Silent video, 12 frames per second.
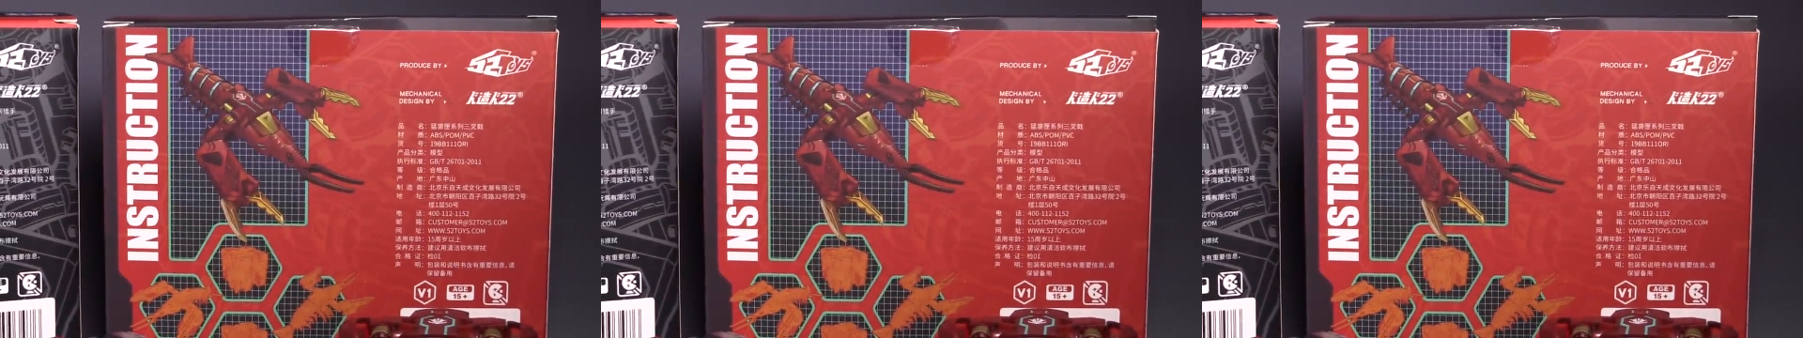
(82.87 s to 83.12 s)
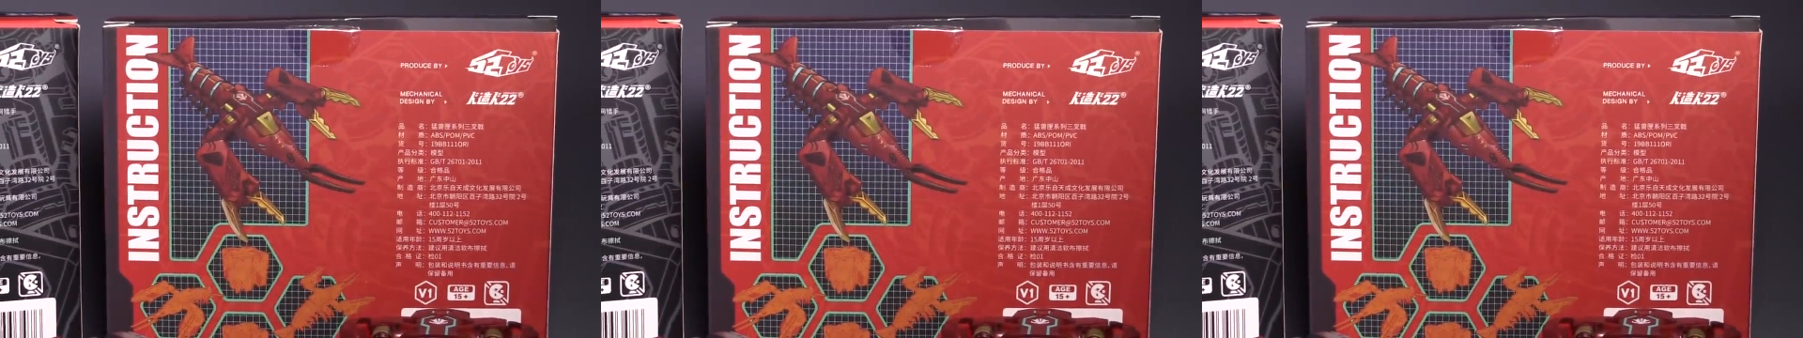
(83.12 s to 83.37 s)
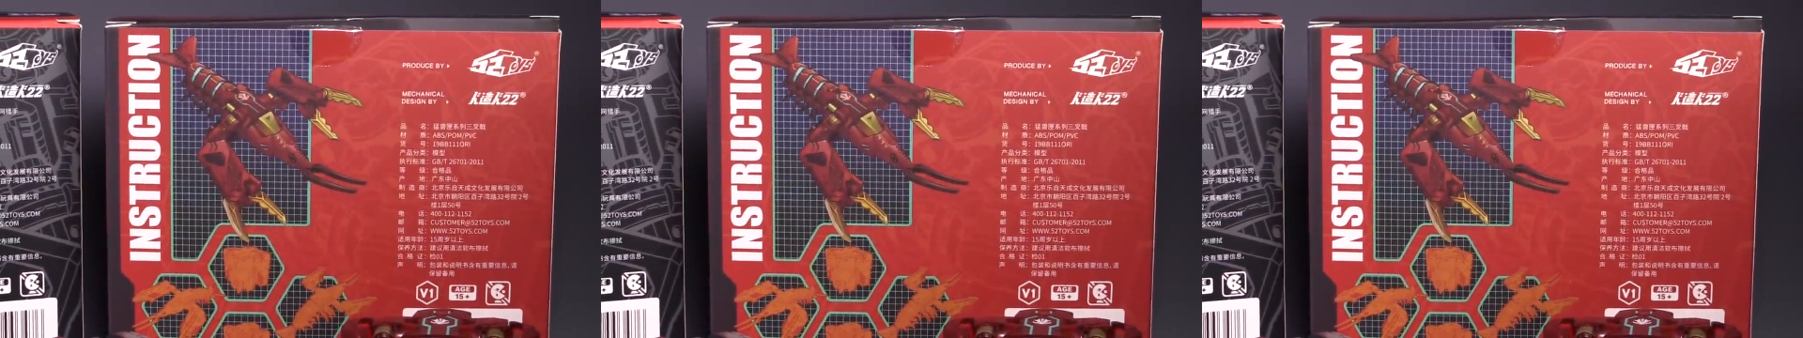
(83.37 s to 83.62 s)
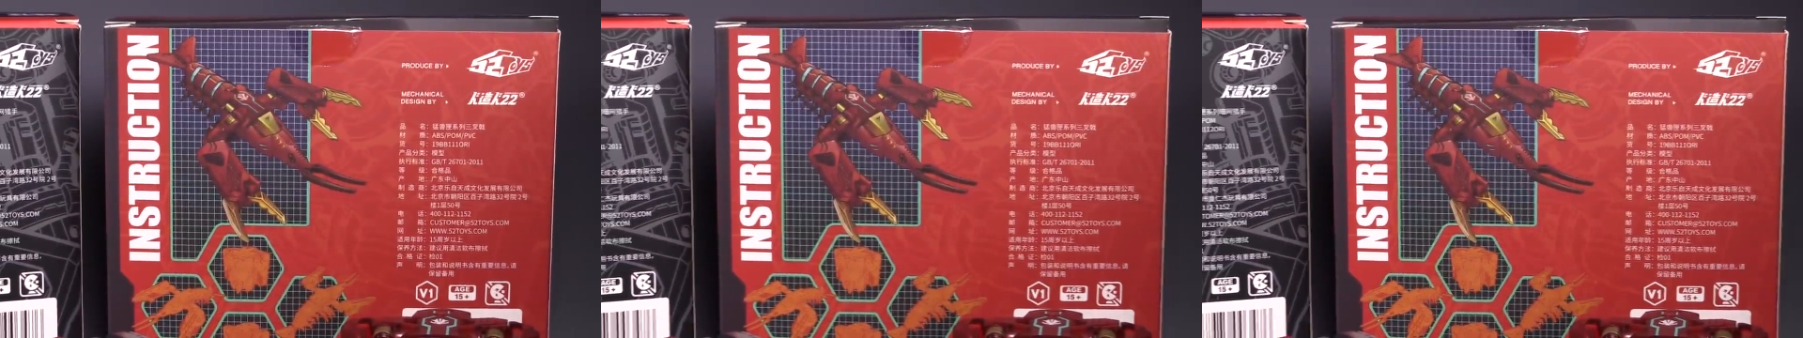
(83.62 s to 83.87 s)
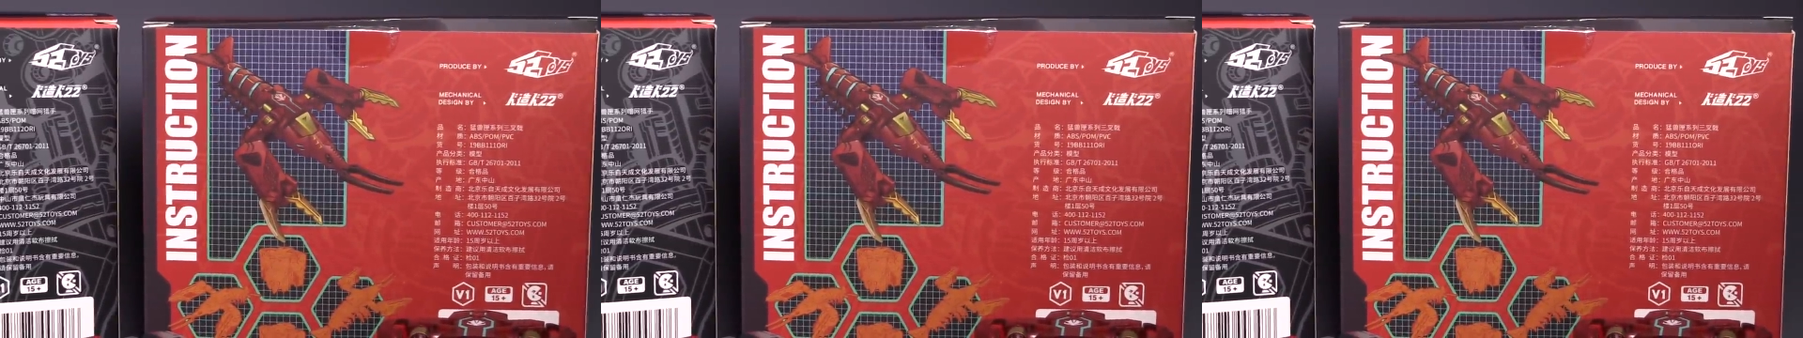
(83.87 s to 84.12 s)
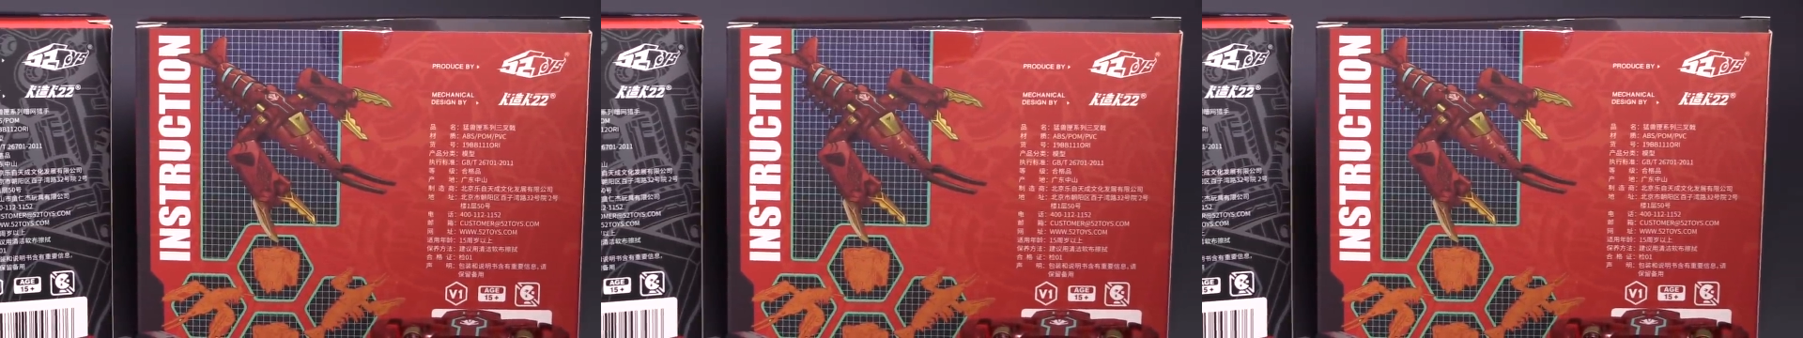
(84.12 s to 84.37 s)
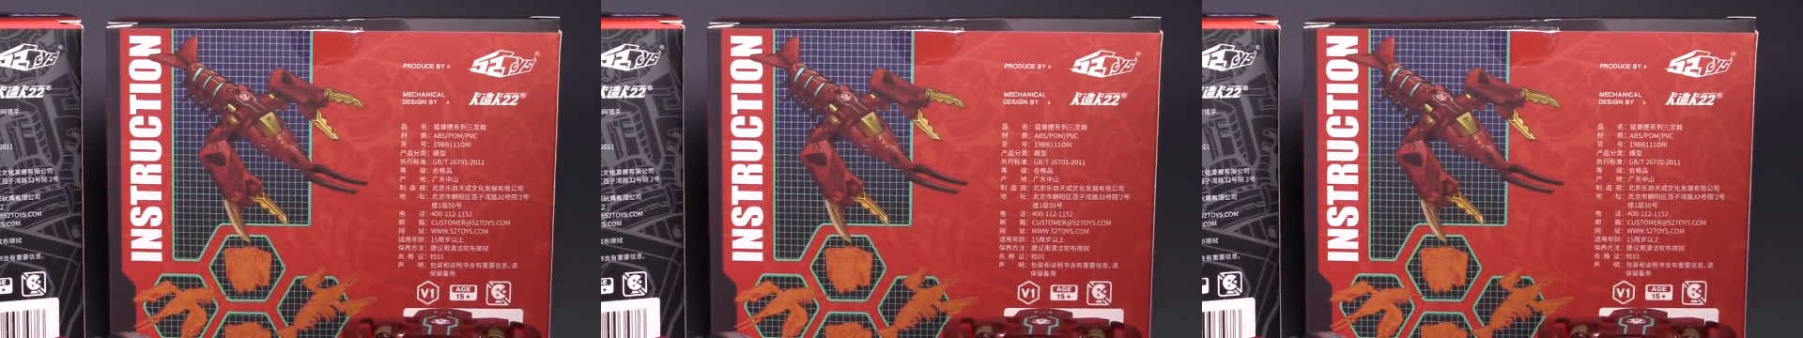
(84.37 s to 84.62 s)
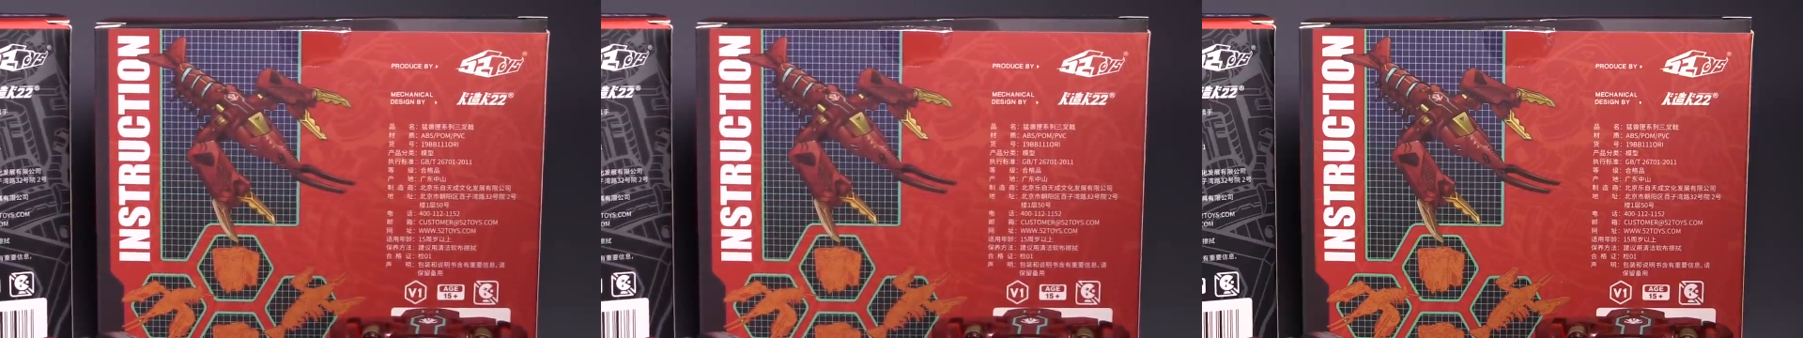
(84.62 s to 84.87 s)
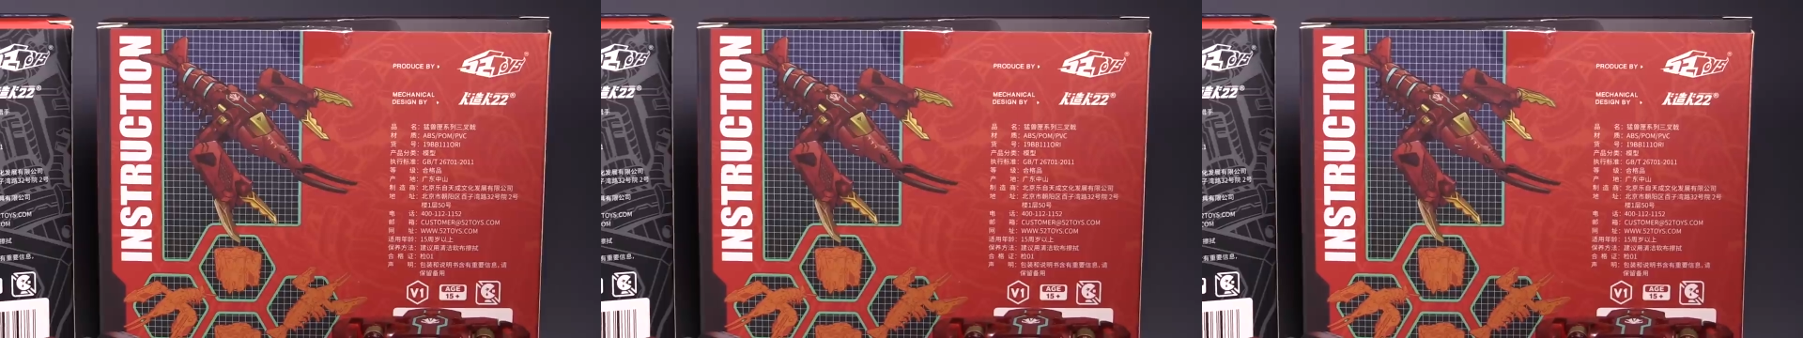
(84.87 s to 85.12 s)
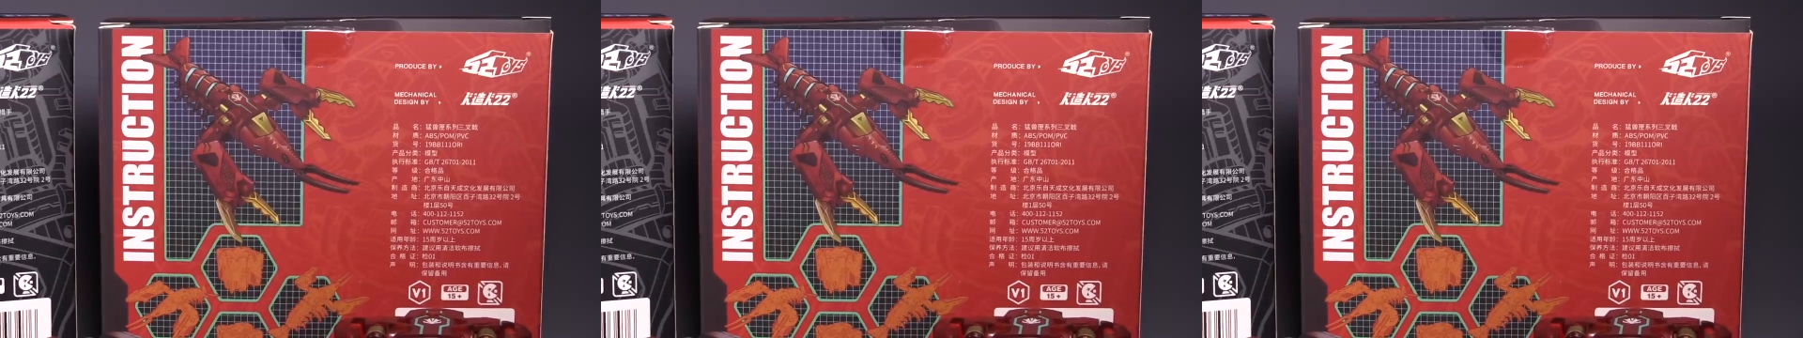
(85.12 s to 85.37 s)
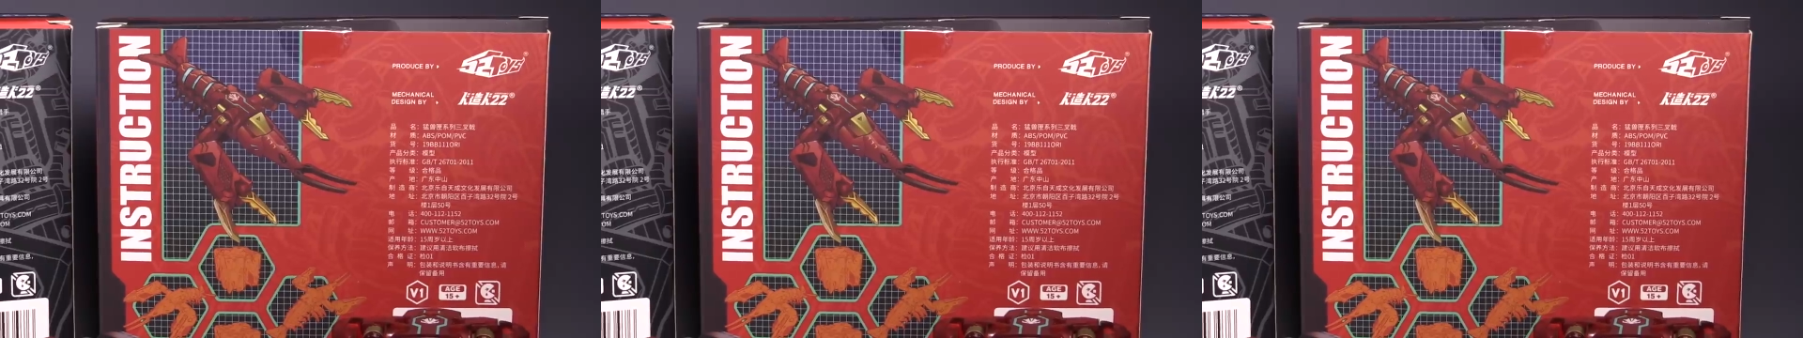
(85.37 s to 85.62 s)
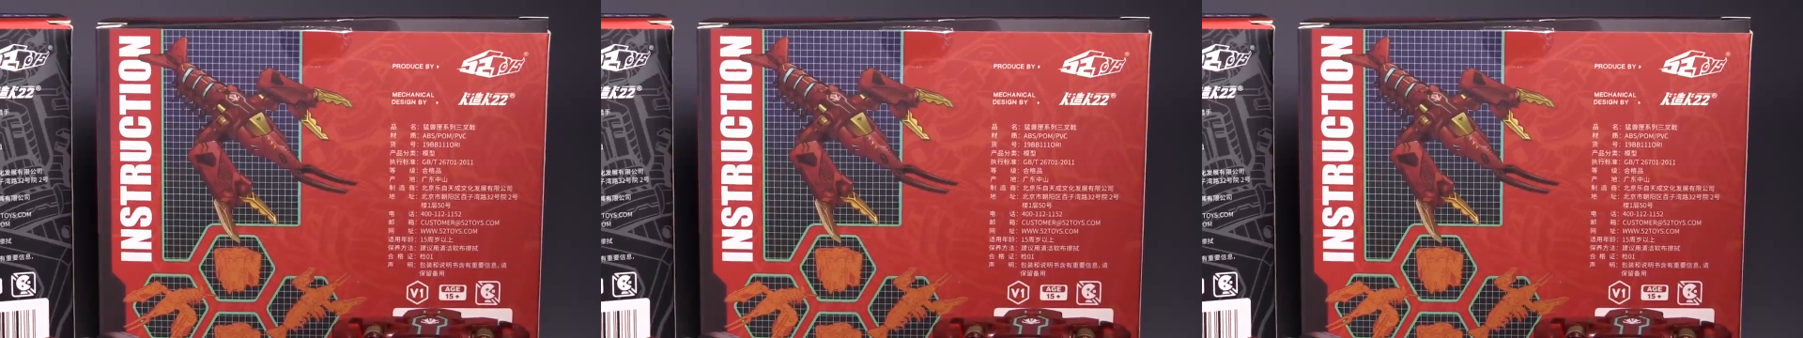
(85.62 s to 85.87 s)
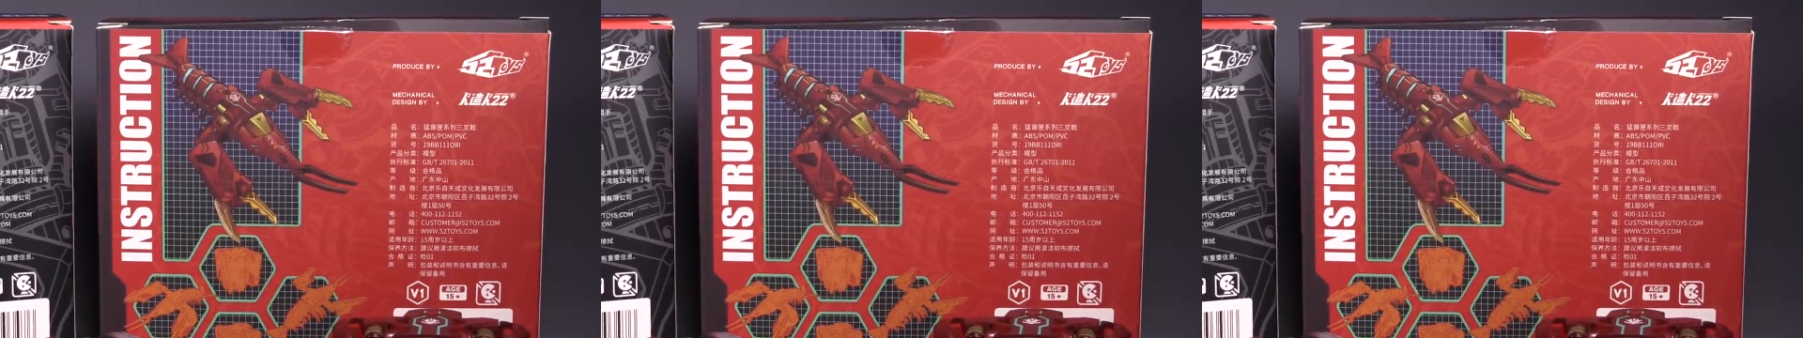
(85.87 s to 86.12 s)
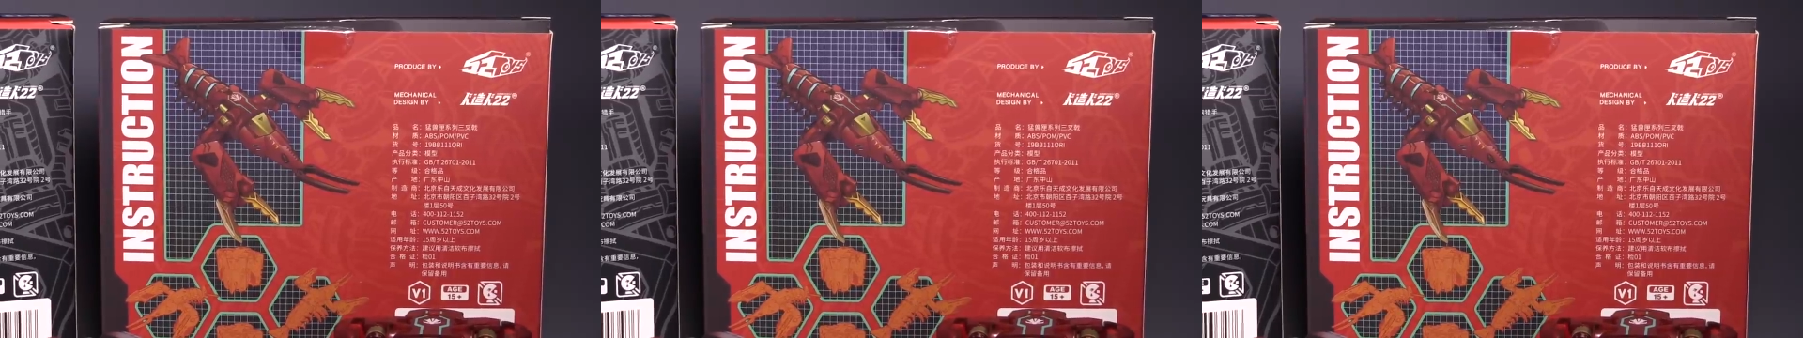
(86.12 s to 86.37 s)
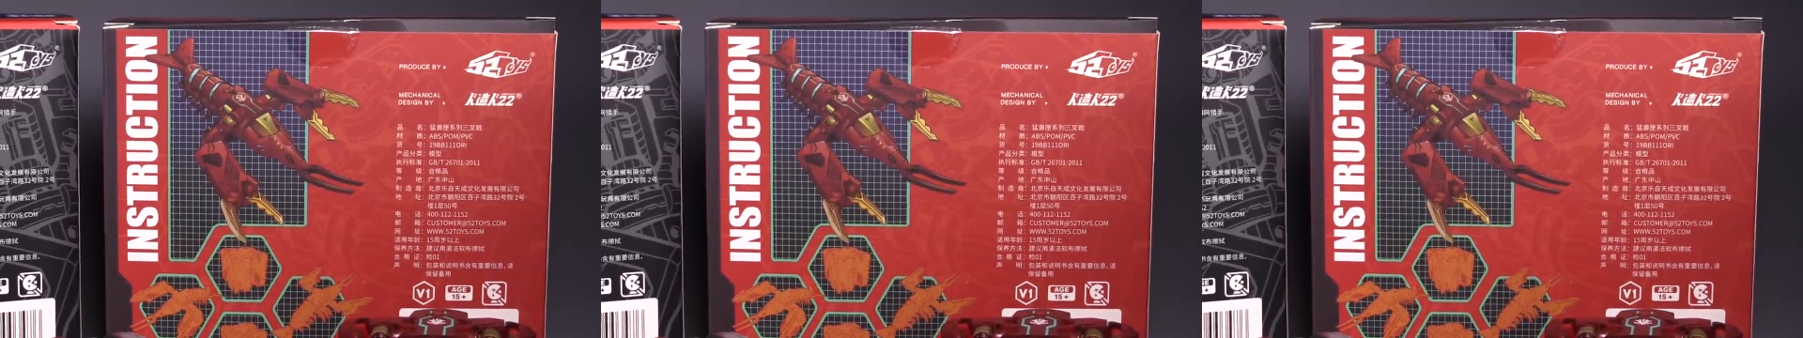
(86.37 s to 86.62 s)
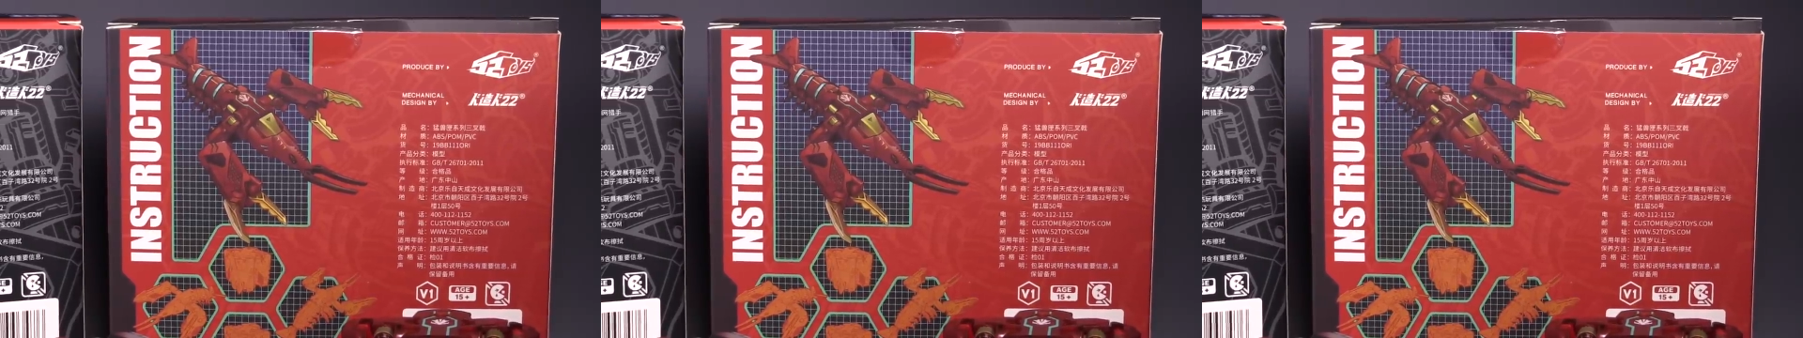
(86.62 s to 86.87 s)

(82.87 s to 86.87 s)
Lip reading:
[unreadable: no face in view]